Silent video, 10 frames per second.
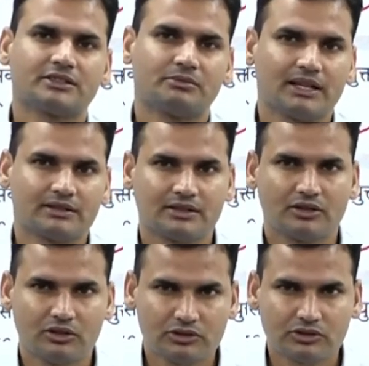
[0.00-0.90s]
its
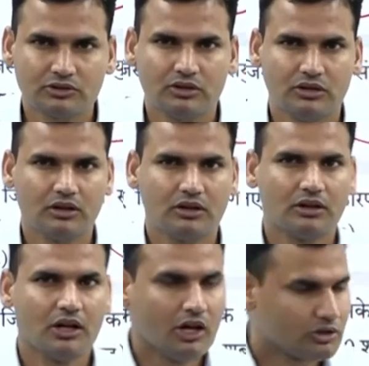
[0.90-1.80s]
basket also.
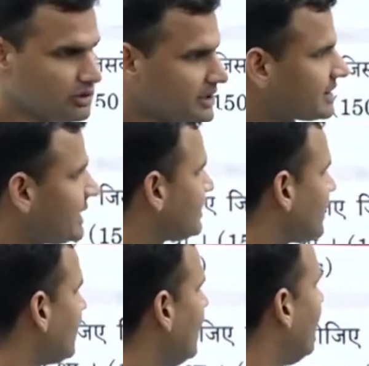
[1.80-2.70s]
So iske
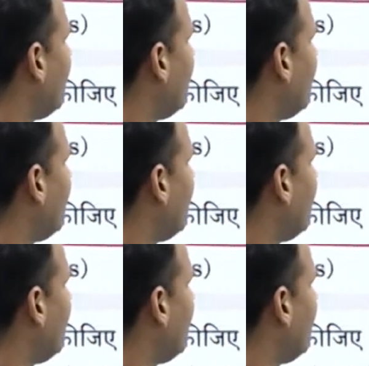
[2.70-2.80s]
andar